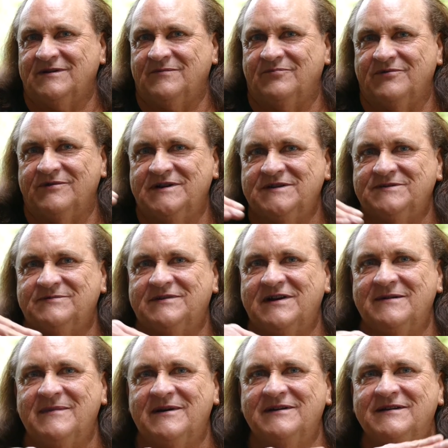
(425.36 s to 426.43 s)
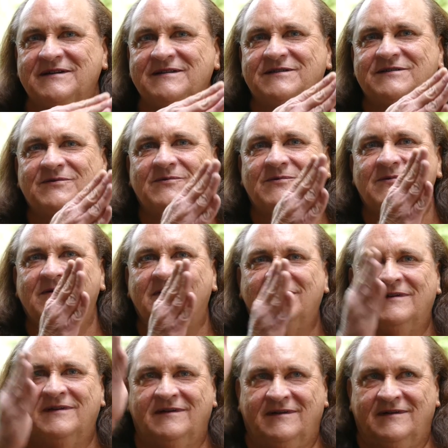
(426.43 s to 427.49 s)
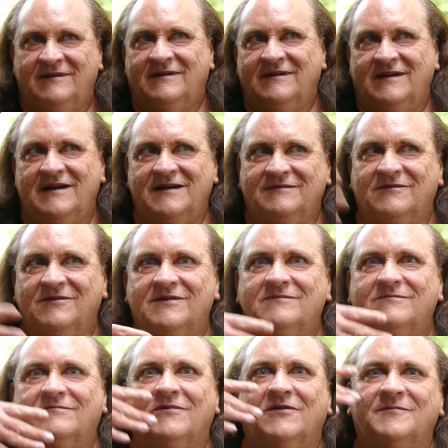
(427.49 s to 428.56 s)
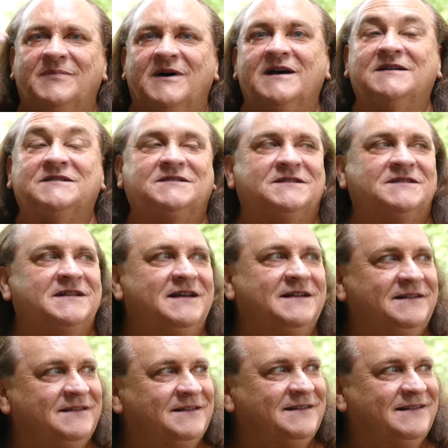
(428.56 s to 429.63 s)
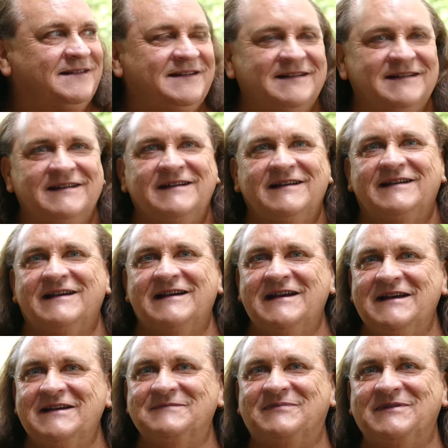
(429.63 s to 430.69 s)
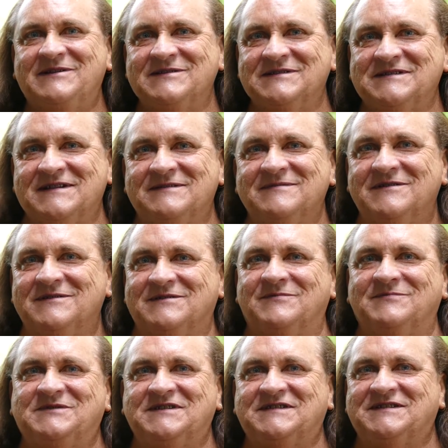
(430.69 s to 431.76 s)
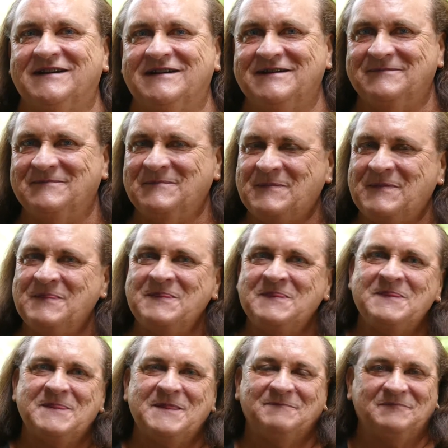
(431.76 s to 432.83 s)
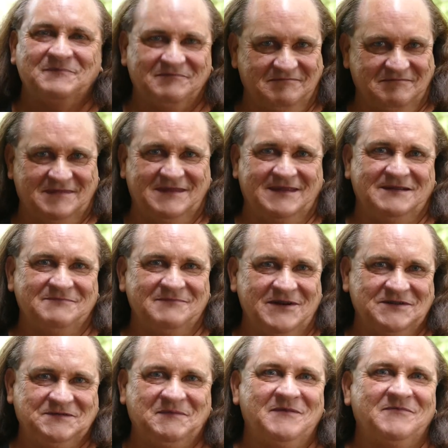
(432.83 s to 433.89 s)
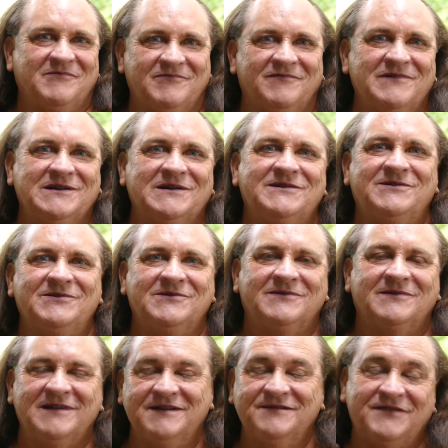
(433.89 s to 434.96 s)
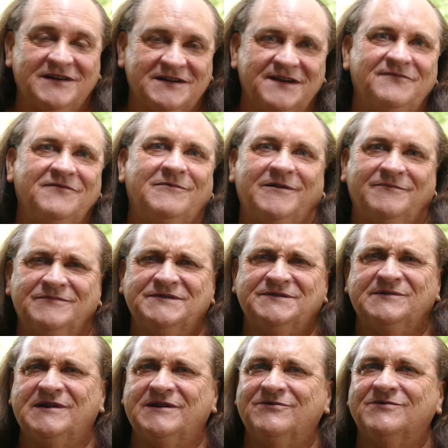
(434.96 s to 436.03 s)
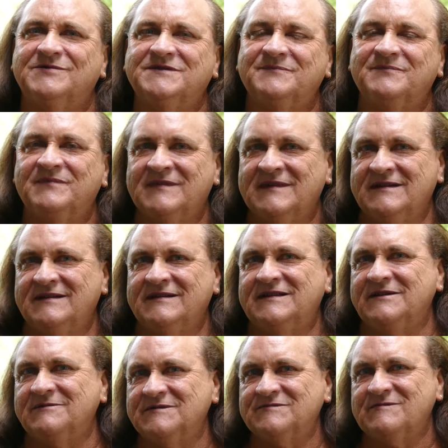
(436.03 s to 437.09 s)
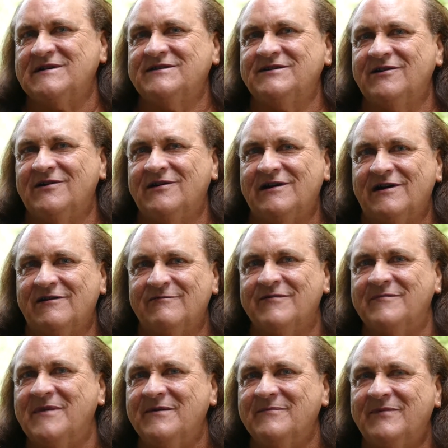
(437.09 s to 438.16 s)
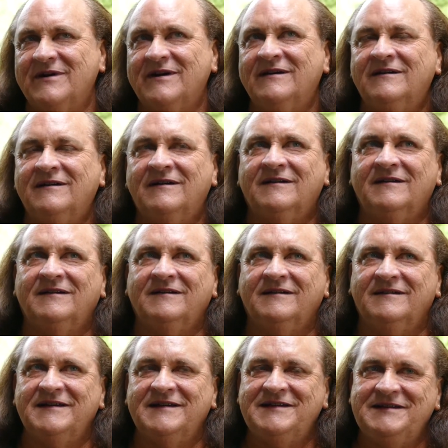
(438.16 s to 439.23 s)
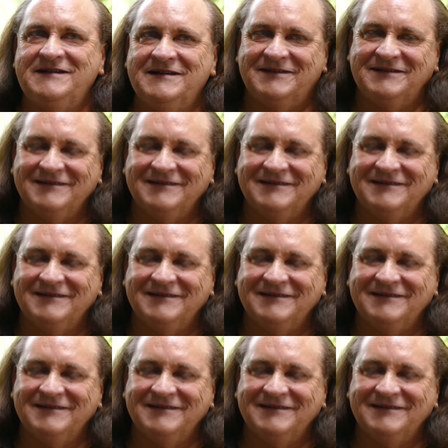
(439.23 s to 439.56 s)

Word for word: the breeze would come under the door and like right past us. And because of, I'm just saying, most people were really cool. In fact, everyone was really awesome. There was one guy I remember, he